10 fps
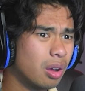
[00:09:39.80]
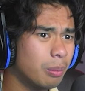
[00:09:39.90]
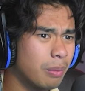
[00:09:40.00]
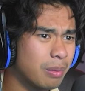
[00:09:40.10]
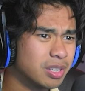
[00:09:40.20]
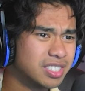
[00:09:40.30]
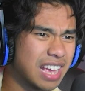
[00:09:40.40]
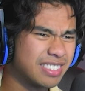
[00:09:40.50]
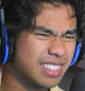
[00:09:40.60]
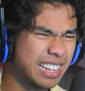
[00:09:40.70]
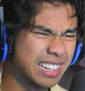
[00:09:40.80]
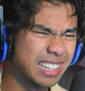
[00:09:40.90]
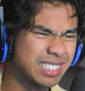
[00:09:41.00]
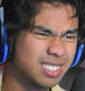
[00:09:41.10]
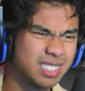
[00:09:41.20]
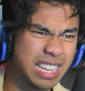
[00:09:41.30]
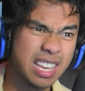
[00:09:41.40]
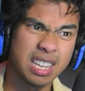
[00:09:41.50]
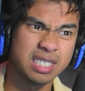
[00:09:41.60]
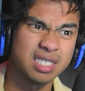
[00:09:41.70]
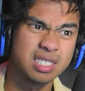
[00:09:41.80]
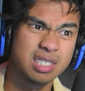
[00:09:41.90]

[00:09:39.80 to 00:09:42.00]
Memories that didn't exist.